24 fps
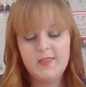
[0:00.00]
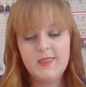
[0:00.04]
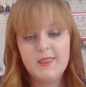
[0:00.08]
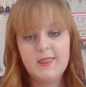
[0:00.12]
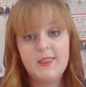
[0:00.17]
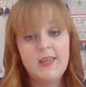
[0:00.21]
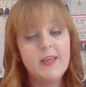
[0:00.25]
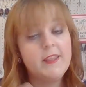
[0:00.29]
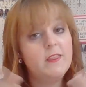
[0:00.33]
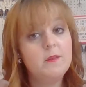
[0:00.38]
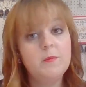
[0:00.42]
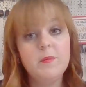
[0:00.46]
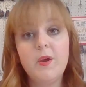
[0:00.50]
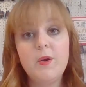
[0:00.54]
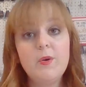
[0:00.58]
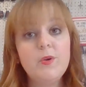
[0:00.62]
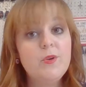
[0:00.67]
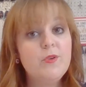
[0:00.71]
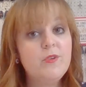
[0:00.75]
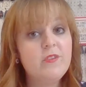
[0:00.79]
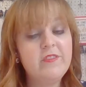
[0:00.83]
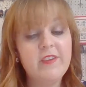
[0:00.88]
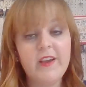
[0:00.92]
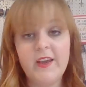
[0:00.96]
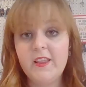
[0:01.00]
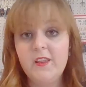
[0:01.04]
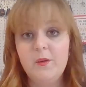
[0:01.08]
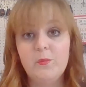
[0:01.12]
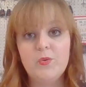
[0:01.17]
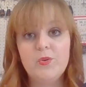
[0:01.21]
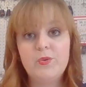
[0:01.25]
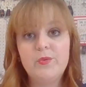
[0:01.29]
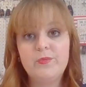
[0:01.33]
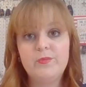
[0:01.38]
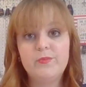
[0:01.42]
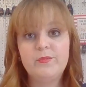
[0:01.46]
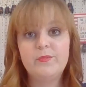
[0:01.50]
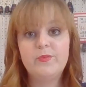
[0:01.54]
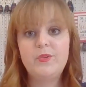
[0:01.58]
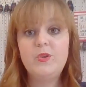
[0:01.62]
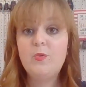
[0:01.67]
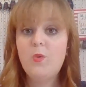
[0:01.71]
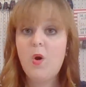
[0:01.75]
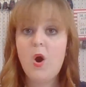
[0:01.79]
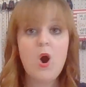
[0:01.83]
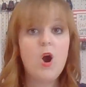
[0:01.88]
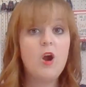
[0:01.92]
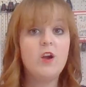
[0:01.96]
Let them know you're available.
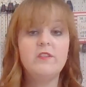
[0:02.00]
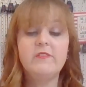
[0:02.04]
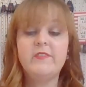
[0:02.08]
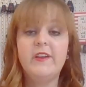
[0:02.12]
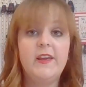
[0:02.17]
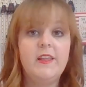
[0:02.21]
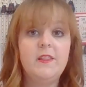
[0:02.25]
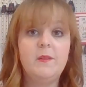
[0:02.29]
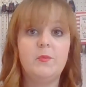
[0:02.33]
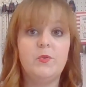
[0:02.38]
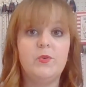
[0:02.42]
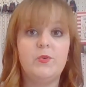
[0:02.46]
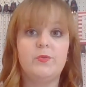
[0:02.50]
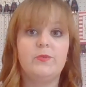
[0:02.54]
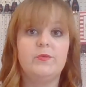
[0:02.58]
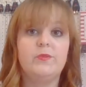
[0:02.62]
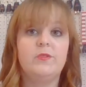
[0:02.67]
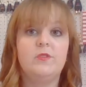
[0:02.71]
You are available.